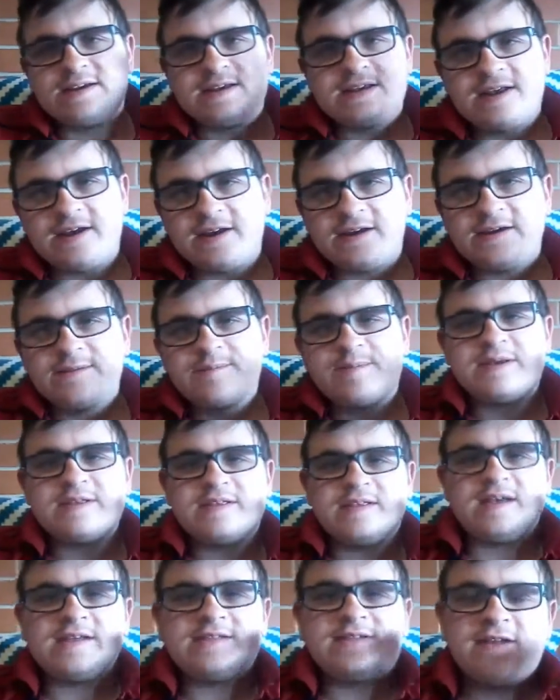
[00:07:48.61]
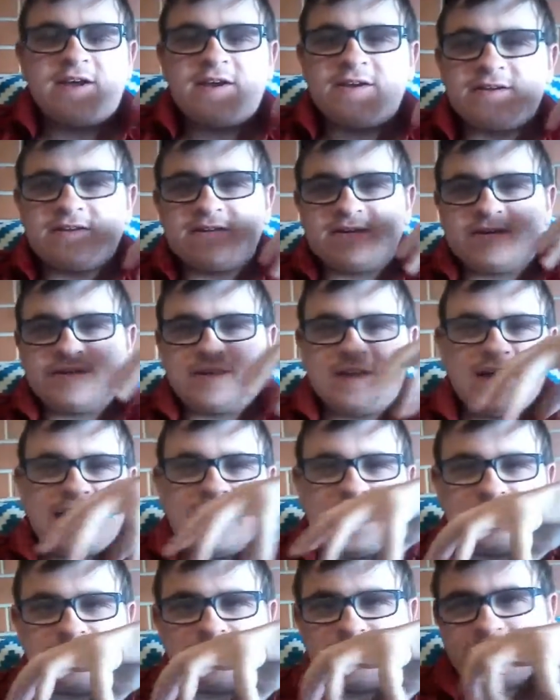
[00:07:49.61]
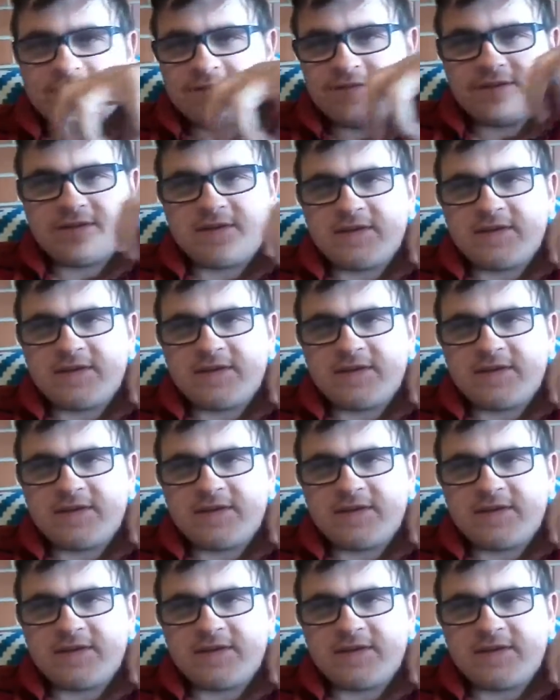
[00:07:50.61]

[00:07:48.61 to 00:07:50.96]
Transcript: but, like, don't, like, have,